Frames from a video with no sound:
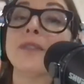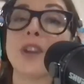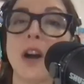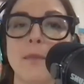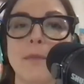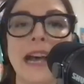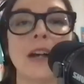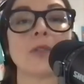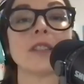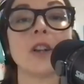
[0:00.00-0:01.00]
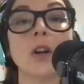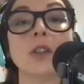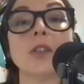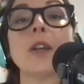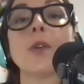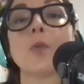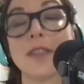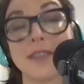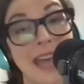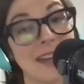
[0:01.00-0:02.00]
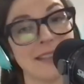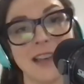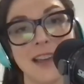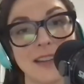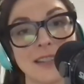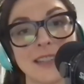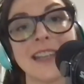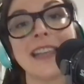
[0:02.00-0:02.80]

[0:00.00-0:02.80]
of compounds called withanolides.